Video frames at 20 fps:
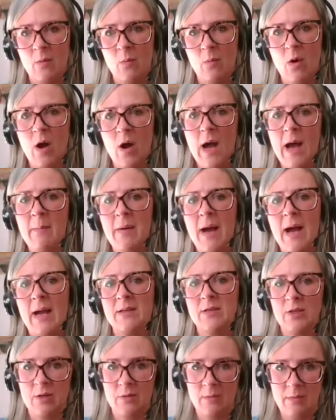what am
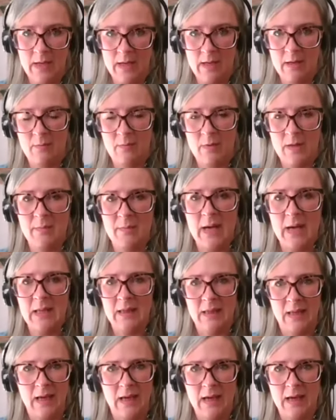I doing with my
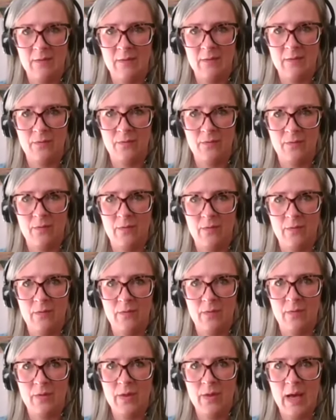life
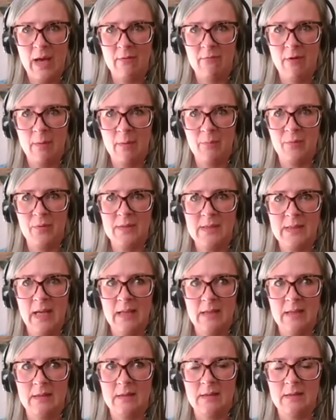that
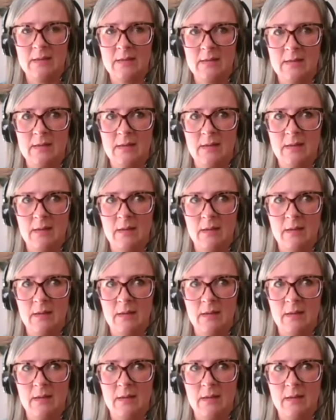represents